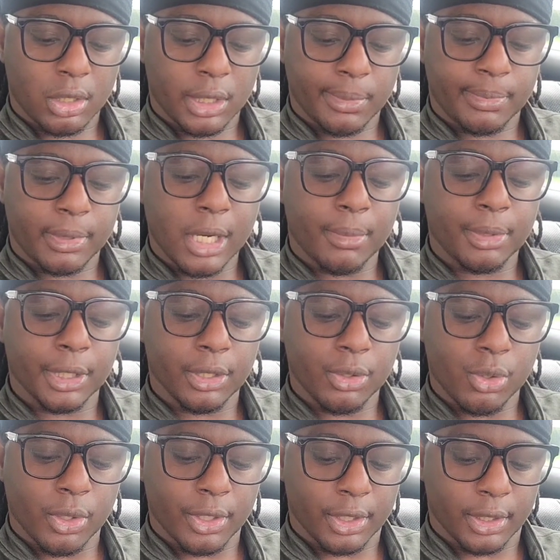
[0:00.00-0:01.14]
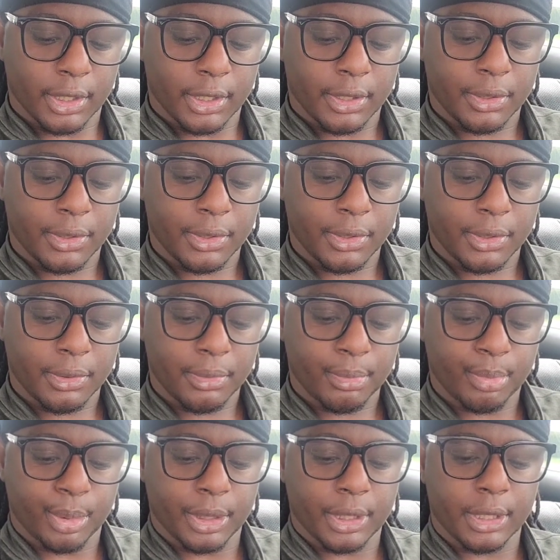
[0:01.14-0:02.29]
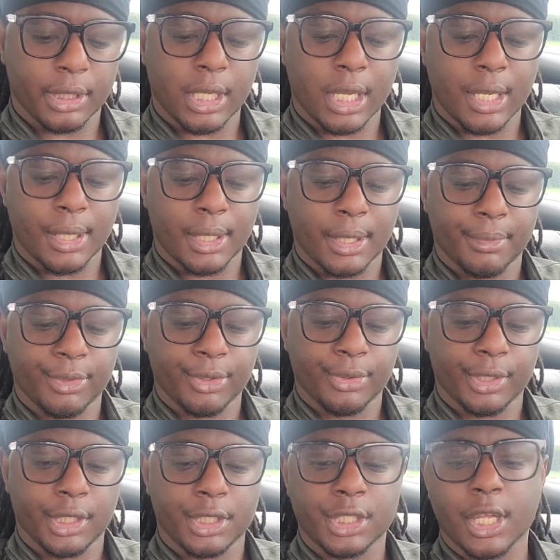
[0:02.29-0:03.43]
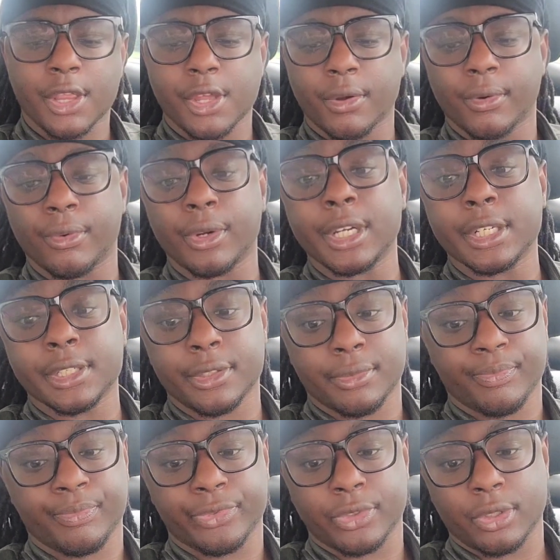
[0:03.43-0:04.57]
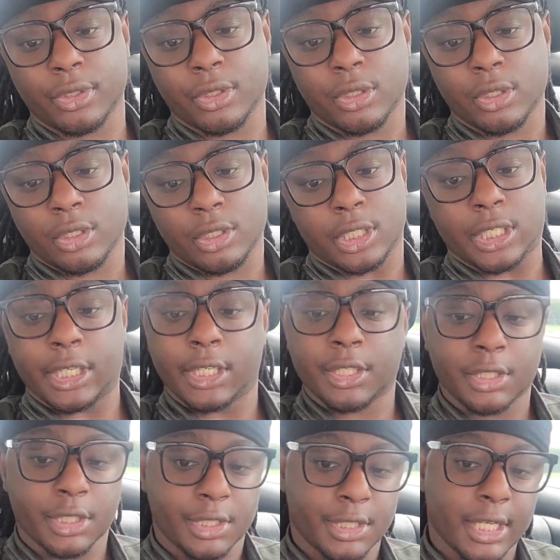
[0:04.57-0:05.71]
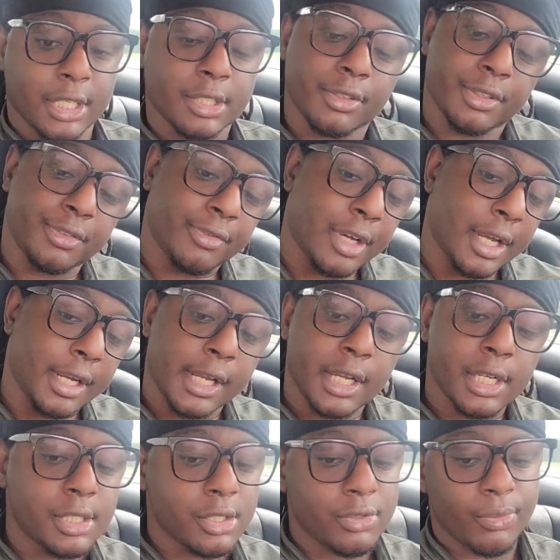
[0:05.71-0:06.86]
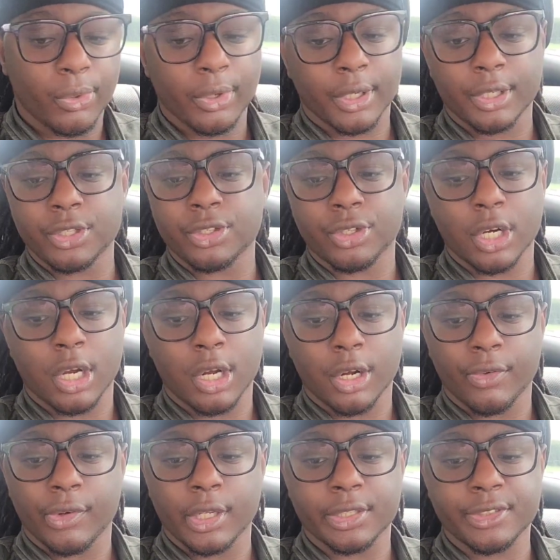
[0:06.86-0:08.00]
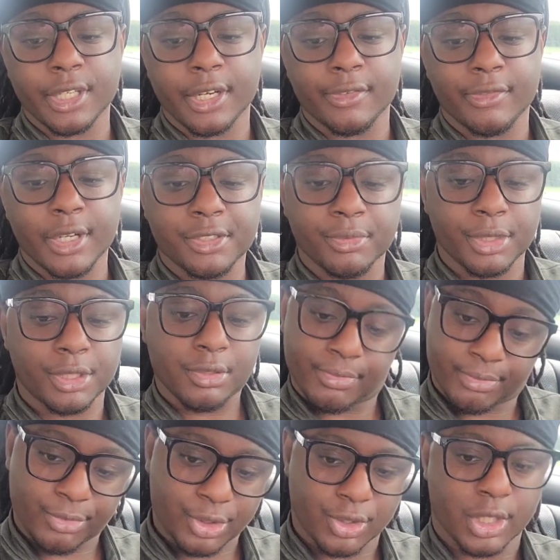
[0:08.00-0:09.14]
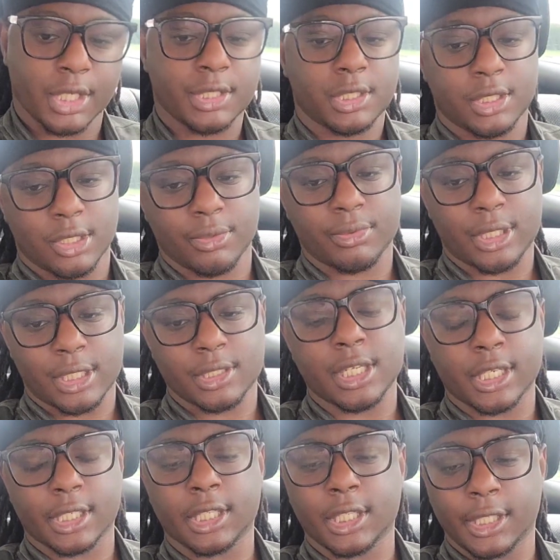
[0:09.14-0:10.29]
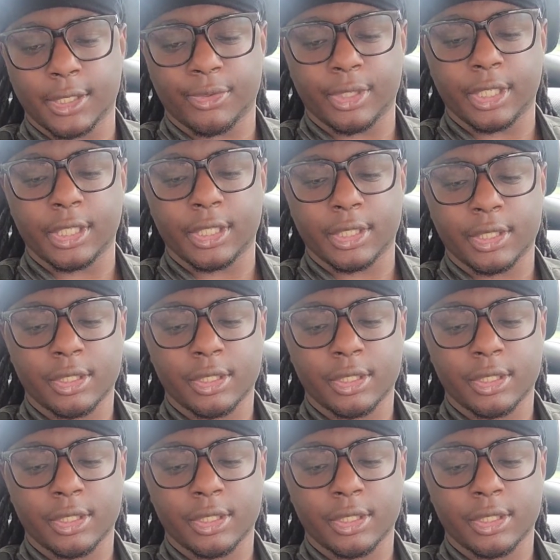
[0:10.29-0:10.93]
They're probably quarterly, but I'm going to check their REIT. The sector is finances, mortgage, real estate investment trust, so that's technically a REIT.